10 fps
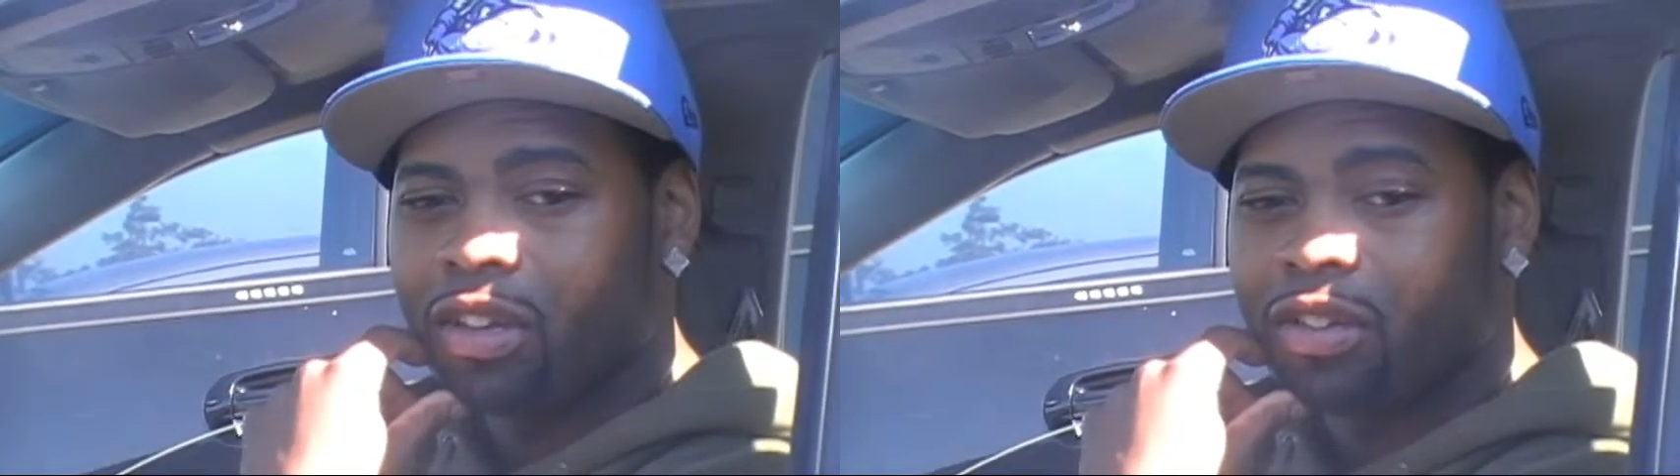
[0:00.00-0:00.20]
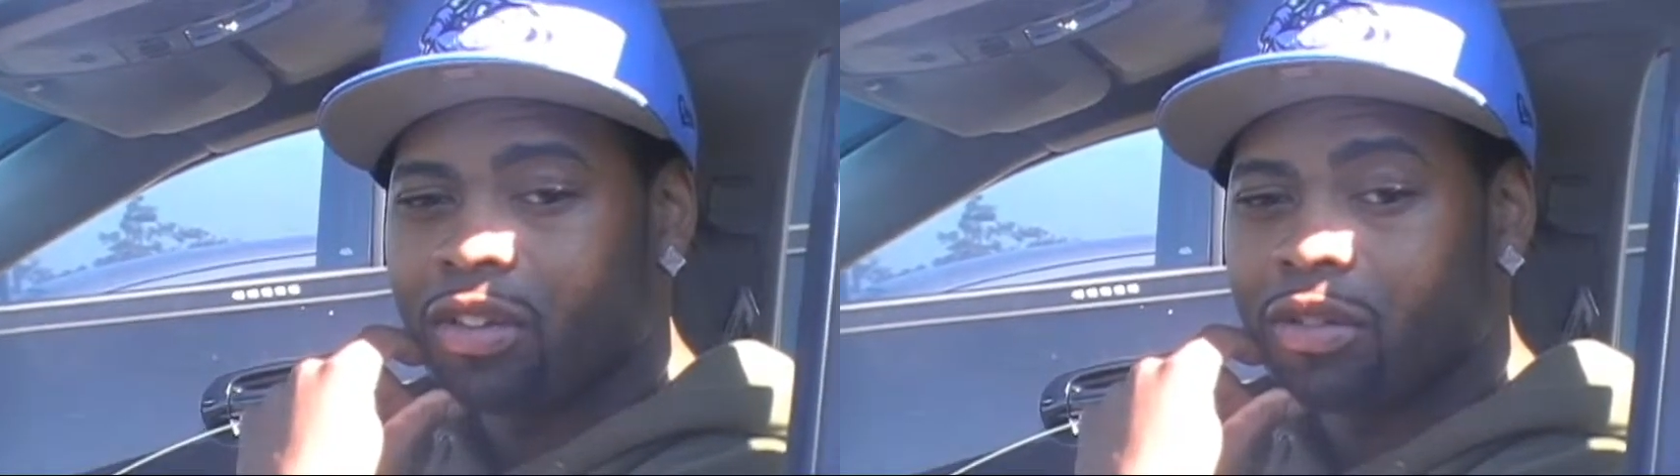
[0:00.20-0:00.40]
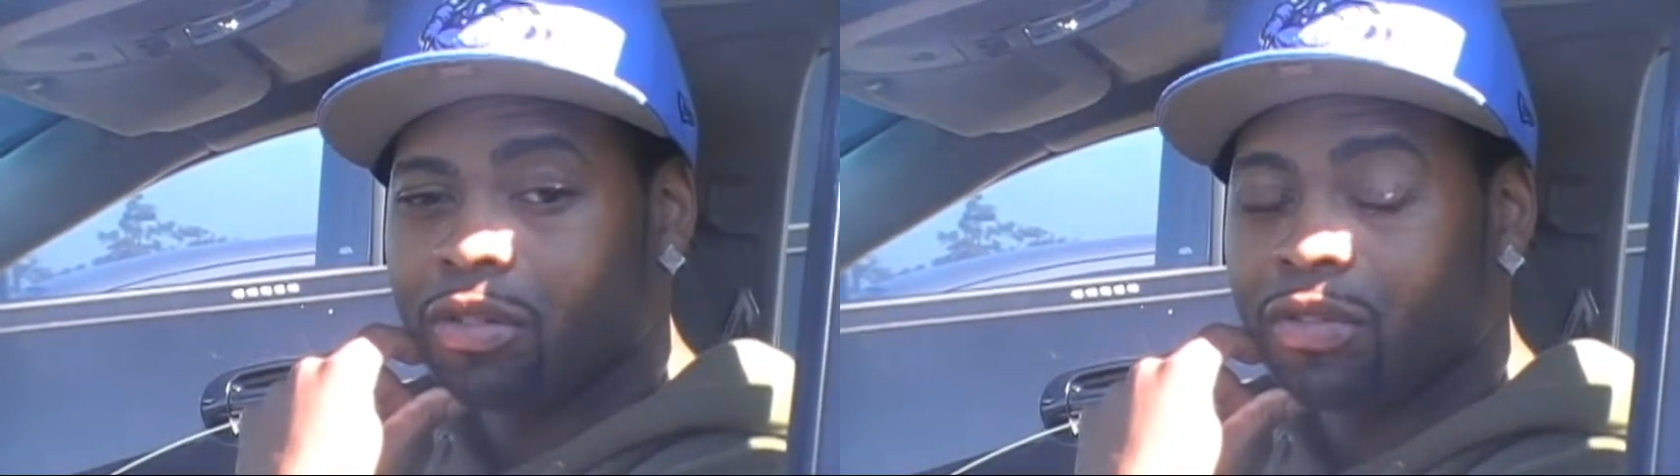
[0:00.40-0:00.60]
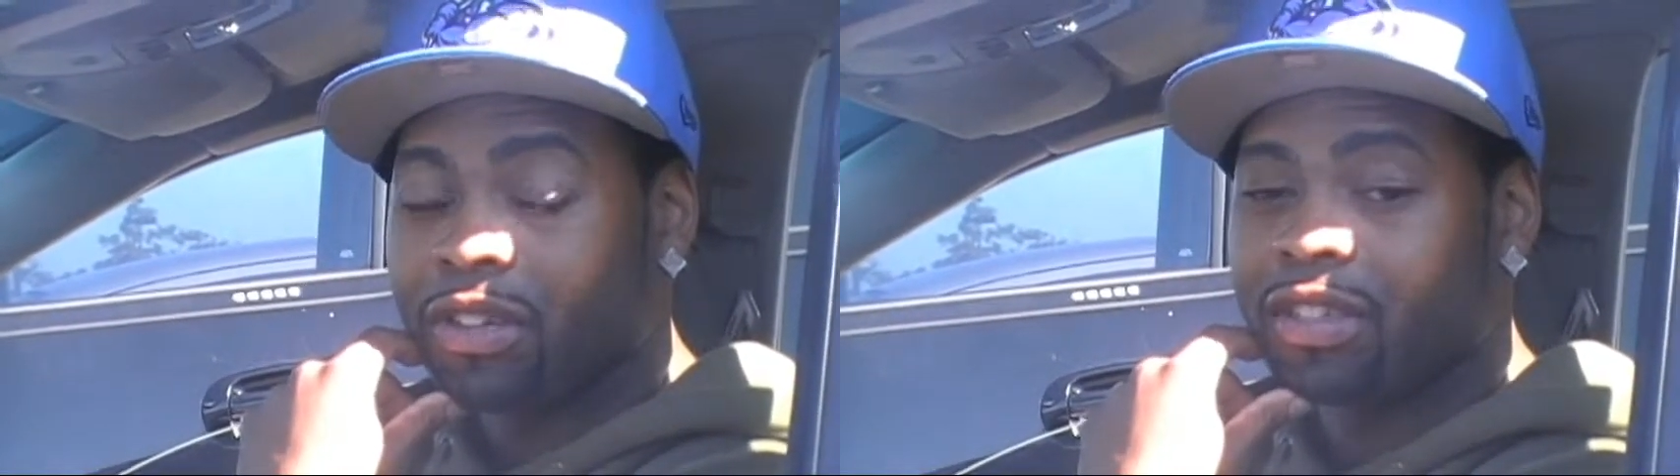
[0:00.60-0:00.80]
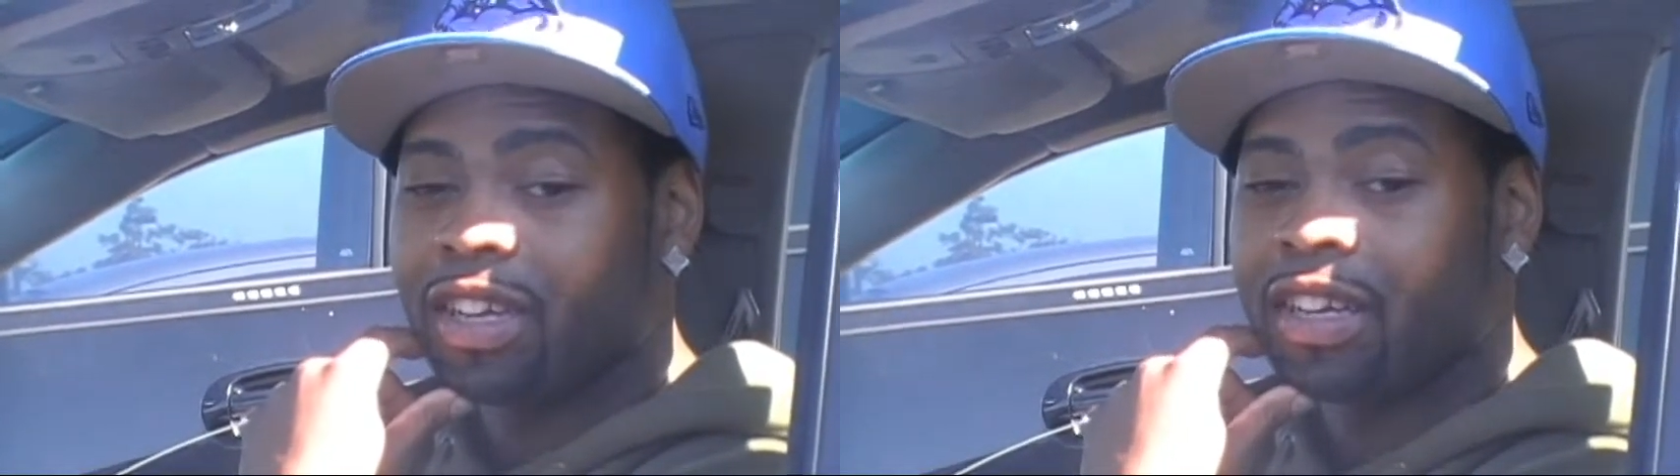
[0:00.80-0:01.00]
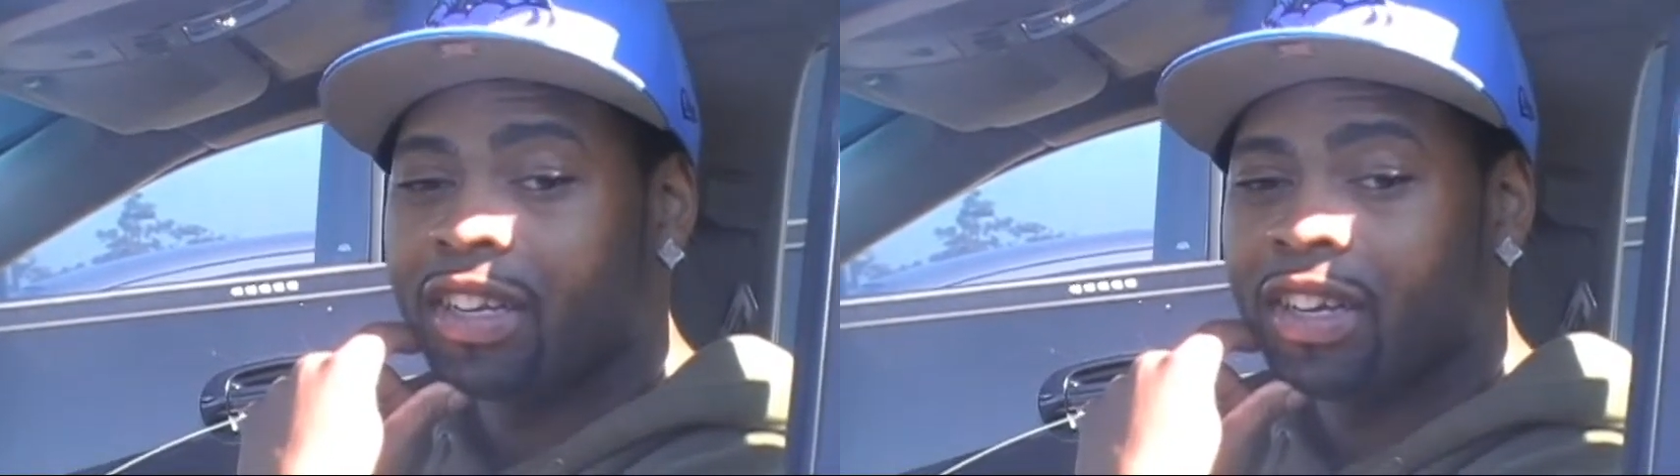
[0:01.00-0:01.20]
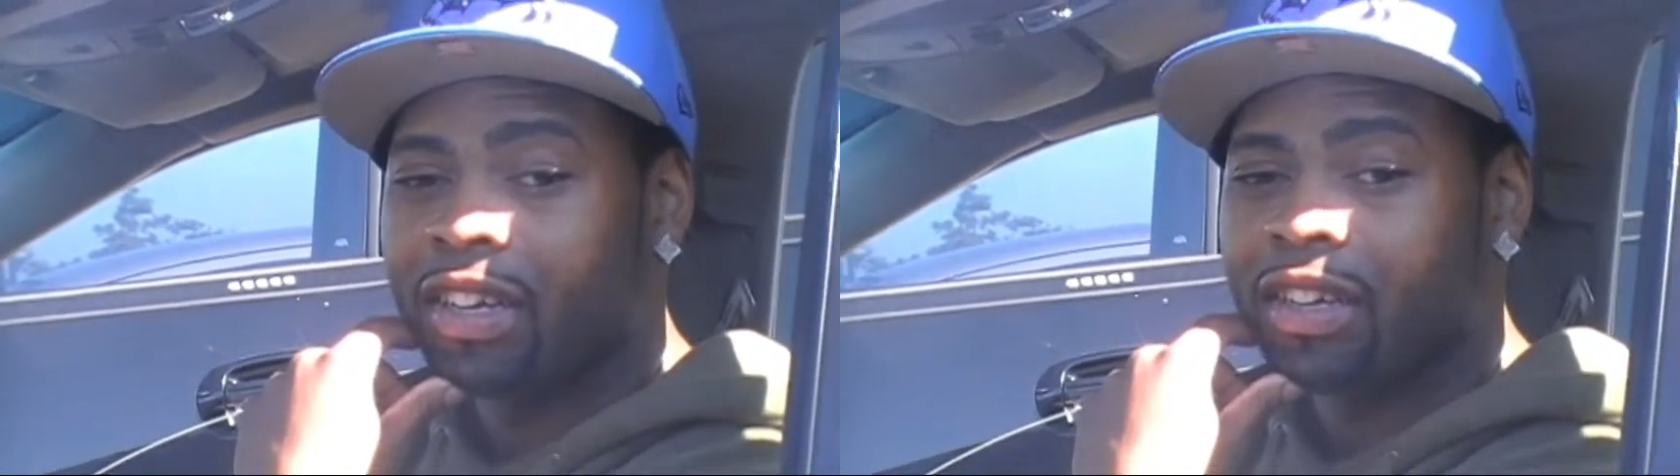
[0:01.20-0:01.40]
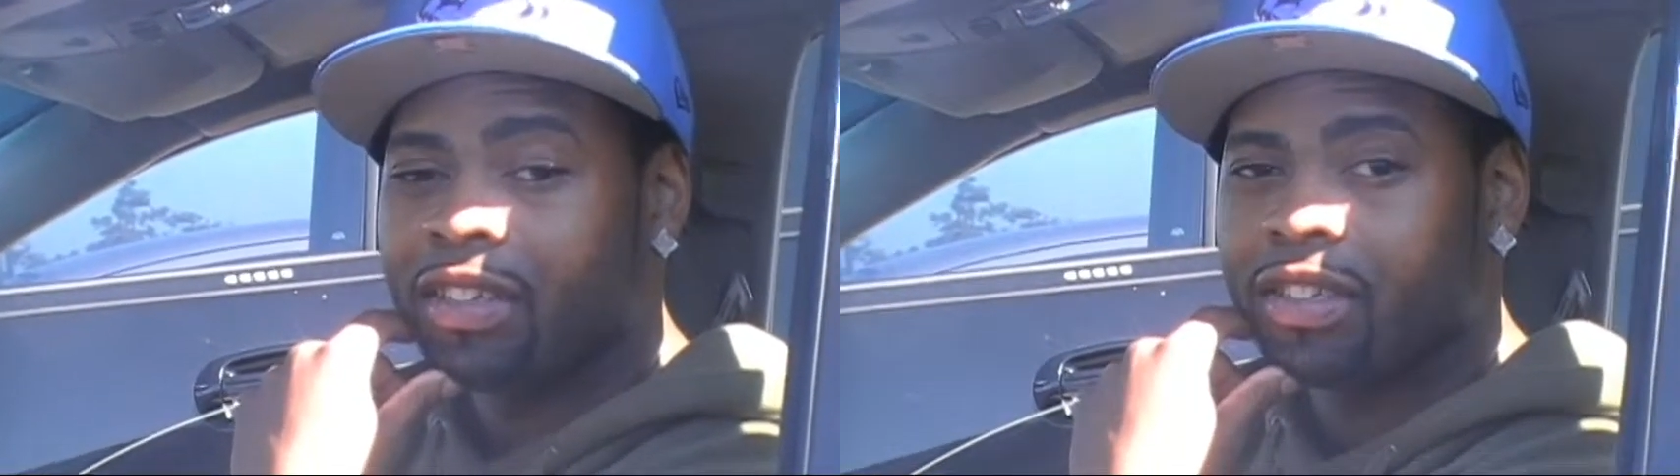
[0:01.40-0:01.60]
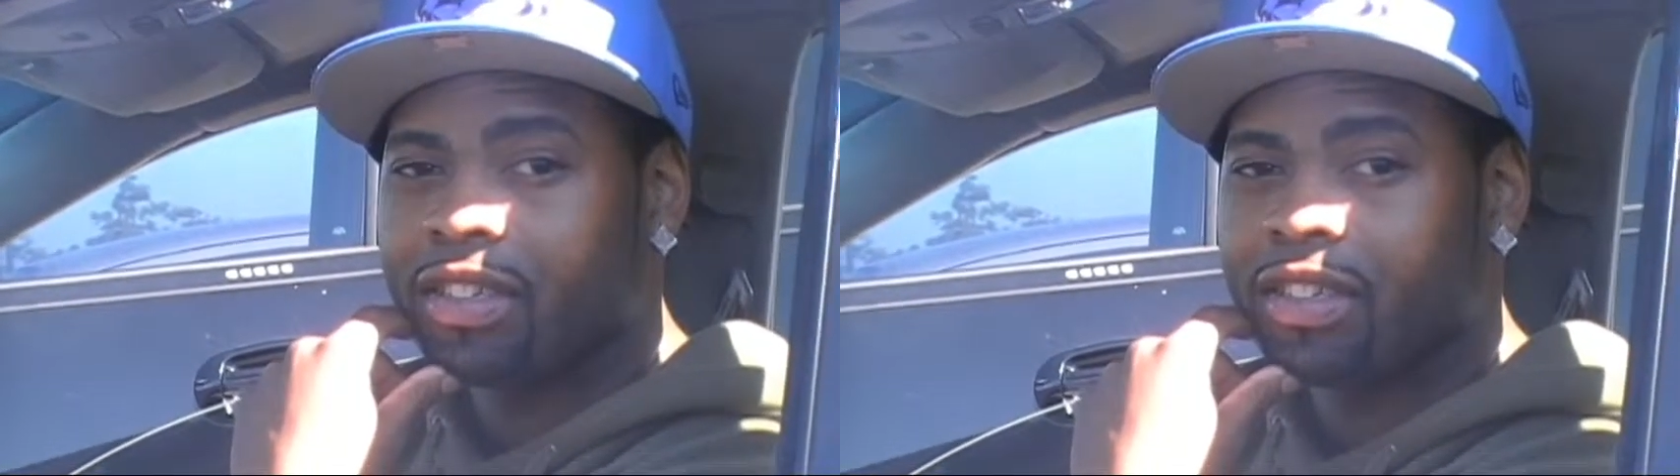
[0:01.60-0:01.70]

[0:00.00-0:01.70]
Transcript: You know, it's very sad to hear.